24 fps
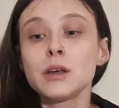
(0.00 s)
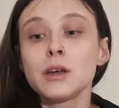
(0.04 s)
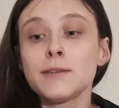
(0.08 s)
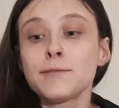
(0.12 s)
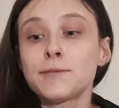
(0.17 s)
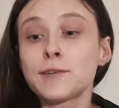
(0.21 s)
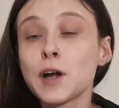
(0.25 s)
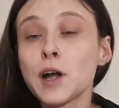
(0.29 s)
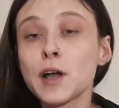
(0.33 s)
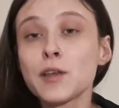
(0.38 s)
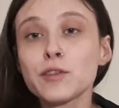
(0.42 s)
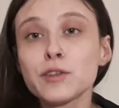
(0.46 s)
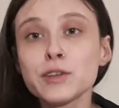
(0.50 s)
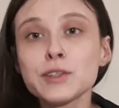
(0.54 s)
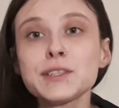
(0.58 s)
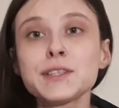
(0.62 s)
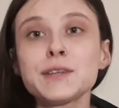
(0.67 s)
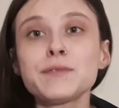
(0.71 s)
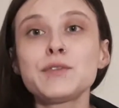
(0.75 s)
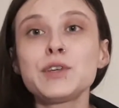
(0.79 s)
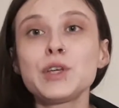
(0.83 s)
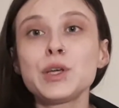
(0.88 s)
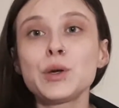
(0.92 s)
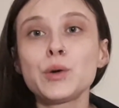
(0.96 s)
For others
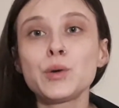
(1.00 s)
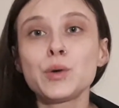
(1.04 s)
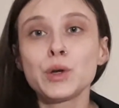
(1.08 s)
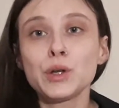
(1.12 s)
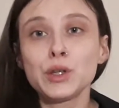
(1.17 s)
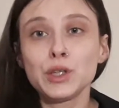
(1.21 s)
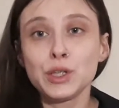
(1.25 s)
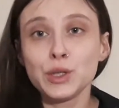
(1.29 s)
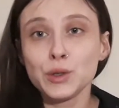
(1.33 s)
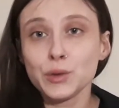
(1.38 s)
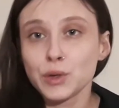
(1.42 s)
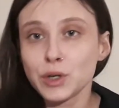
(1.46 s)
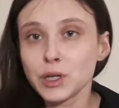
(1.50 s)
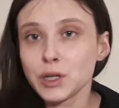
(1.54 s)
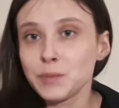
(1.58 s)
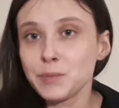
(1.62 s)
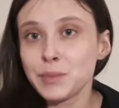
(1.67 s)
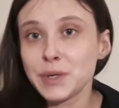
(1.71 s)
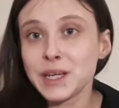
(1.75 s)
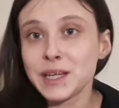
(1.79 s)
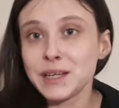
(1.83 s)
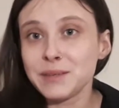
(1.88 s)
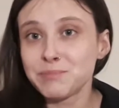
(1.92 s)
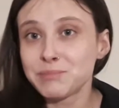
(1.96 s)
of you, you could
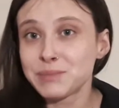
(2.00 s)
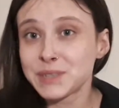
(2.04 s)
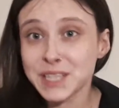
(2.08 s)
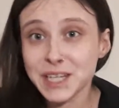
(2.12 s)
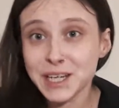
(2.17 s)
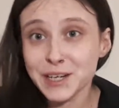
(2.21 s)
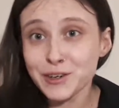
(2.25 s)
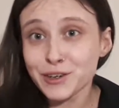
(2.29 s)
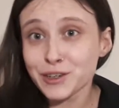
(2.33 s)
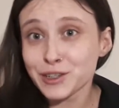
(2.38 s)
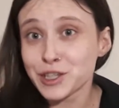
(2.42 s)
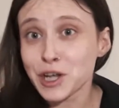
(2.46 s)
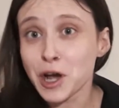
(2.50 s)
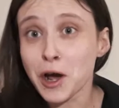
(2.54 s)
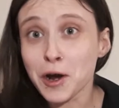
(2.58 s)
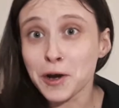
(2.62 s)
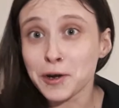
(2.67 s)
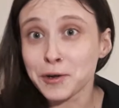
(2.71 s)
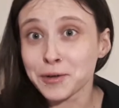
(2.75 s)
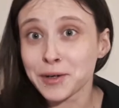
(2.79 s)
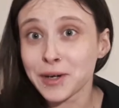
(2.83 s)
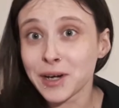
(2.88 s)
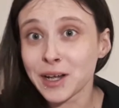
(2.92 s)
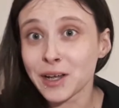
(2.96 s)
be
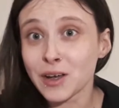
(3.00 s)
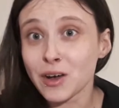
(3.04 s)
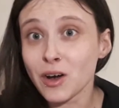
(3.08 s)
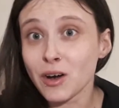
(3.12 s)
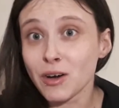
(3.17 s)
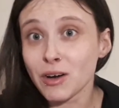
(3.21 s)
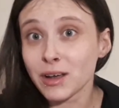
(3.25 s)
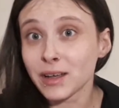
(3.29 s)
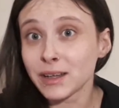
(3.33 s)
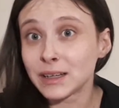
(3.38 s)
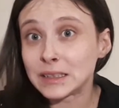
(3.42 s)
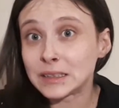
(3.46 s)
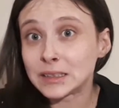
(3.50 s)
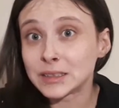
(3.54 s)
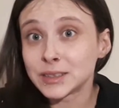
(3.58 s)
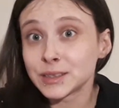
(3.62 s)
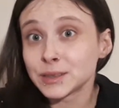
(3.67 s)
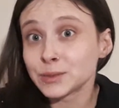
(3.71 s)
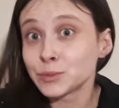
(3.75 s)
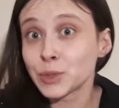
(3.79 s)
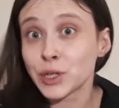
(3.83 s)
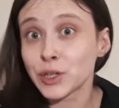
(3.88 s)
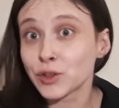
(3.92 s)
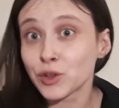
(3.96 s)
teeter-tottering on
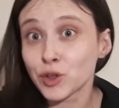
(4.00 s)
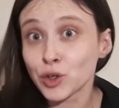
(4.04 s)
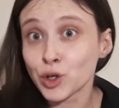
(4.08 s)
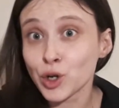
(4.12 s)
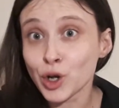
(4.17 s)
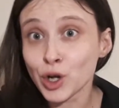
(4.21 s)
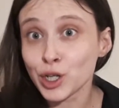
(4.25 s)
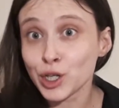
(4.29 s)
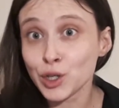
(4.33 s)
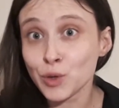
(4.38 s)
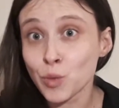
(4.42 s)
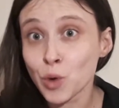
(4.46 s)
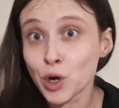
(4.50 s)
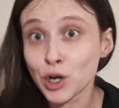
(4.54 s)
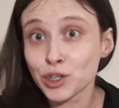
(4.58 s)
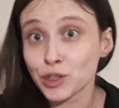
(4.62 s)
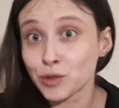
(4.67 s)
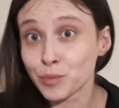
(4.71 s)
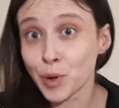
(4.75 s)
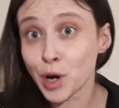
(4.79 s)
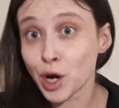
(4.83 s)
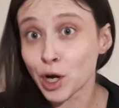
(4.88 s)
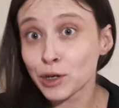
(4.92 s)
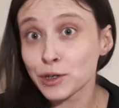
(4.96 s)
whether or not you want your
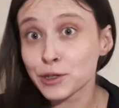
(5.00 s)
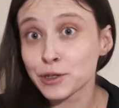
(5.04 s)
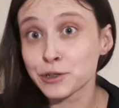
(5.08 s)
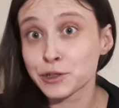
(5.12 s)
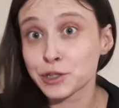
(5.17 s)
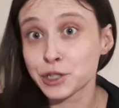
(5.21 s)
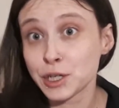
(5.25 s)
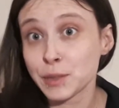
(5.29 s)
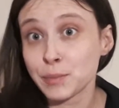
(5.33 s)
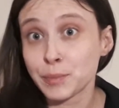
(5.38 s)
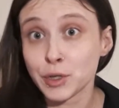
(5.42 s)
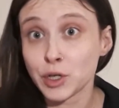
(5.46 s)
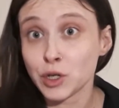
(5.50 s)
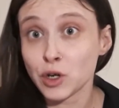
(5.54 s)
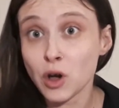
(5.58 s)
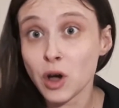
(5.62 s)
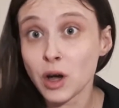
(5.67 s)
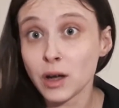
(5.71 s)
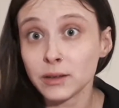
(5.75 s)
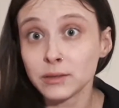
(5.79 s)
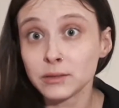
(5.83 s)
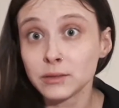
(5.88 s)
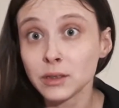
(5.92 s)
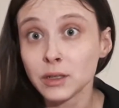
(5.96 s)
partnership or
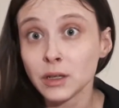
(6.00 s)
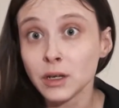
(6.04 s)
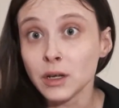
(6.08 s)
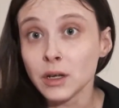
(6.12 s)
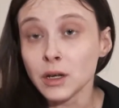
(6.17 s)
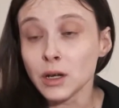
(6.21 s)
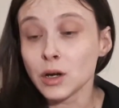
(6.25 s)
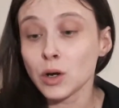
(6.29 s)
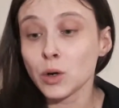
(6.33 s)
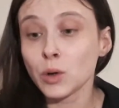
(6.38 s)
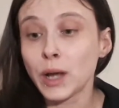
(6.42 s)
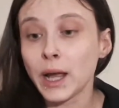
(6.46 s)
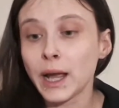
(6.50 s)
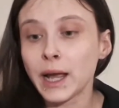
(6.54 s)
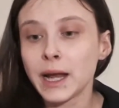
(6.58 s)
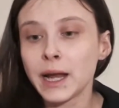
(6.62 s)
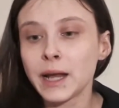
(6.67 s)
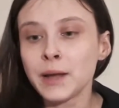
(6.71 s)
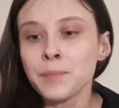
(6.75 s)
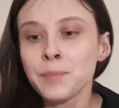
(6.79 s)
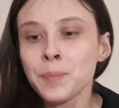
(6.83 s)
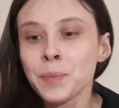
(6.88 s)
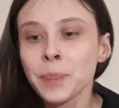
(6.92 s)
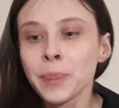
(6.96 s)
not,
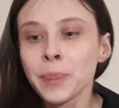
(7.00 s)
okay?